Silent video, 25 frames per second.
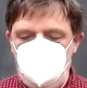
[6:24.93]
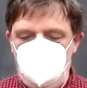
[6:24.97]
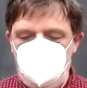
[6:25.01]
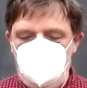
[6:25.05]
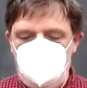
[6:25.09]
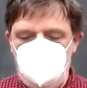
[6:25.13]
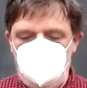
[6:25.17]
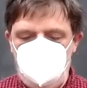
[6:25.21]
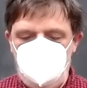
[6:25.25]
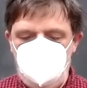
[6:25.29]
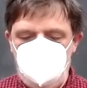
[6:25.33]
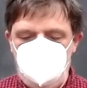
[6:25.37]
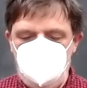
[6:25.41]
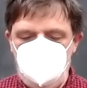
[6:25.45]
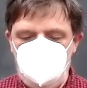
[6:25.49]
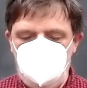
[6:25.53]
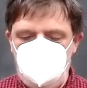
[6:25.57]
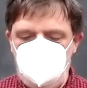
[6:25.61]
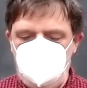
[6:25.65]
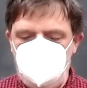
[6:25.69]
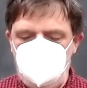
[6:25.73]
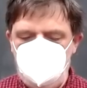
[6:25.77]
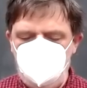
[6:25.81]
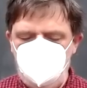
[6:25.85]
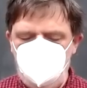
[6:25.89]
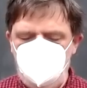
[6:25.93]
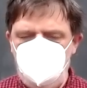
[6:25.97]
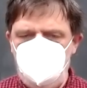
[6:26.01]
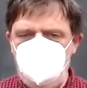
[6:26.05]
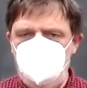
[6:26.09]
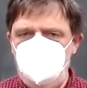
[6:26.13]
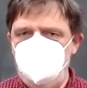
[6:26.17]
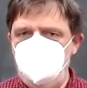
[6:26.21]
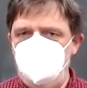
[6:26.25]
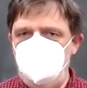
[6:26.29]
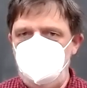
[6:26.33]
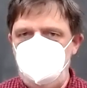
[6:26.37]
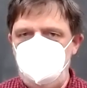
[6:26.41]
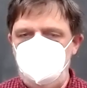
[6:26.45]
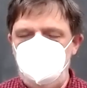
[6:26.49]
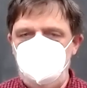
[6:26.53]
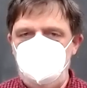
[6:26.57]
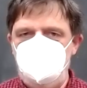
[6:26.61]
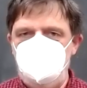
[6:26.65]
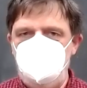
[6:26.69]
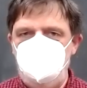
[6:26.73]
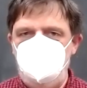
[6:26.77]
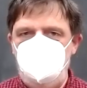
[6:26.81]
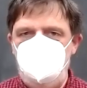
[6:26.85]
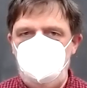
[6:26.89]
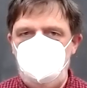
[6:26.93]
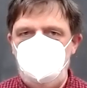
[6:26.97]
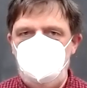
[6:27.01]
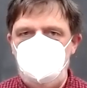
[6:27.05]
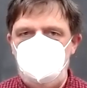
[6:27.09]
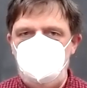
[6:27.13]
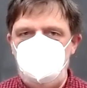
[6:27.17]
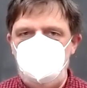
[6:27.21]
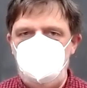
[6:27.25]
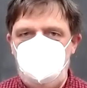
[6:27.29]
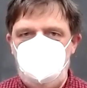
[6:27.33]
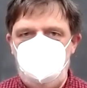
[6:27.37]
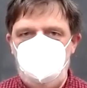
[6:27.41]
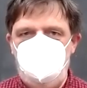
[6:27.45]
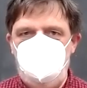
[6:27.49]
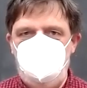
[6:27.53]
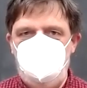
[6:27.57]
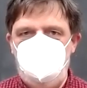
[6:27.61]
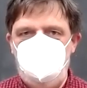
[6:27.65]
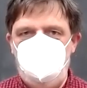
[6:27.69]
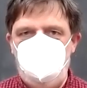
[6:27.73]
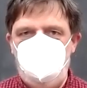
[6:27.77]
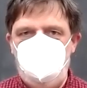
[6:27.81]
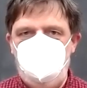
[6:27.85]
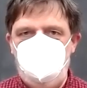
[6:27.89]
and how they agree and disagree with each other